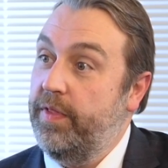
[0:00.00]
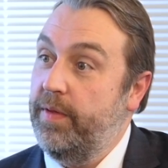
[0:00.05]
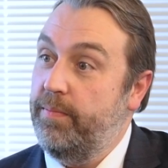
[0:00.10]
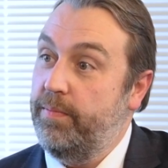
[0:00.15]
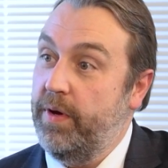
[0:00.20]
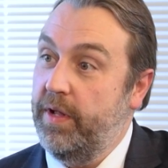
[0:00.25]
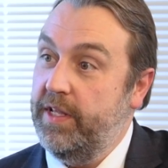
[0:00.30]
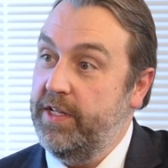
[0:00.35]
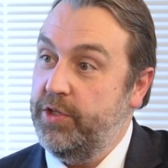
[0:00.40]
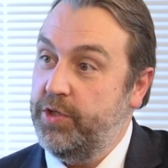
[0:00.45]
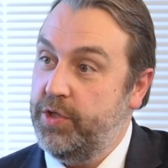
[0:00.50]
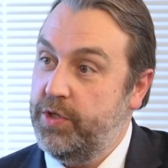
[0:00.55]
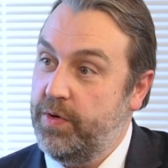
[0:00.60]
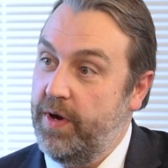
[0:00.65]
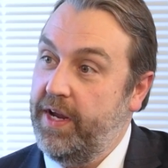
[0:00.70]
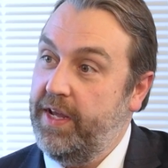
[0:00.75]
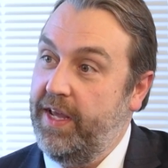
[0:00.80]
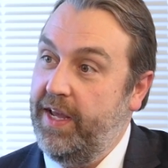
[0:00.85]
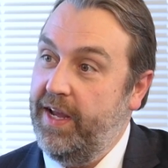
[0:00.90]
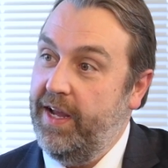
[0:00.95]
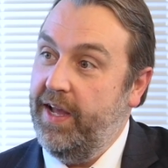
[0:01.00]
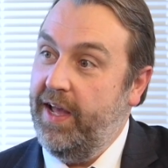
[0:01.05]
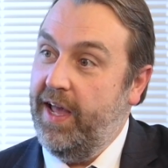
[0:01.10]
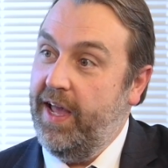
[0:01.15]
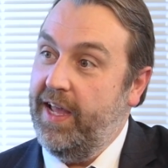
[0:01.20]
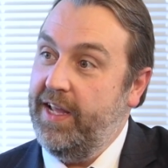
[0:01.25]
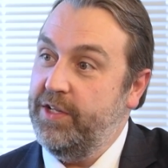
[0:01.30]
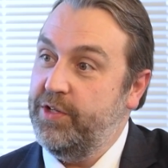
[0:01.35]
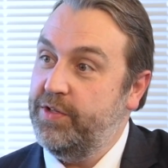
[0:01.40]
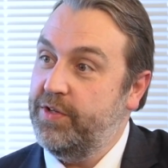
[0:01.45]
the bullet striking
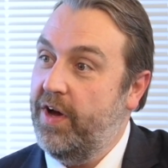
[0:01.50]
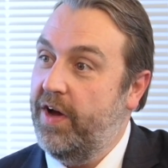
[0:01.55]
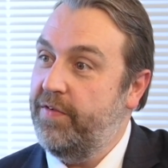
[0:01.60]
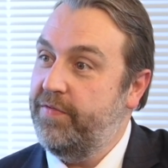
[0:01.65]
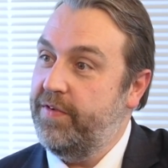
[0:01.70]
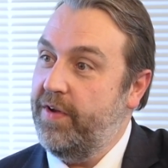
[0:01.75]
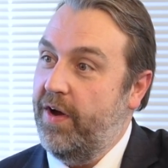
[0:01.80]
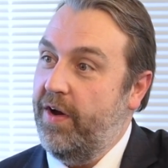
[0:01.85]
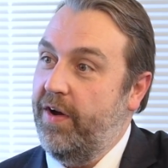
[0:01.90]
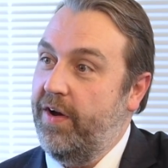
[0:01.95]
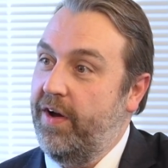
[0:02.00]
a soft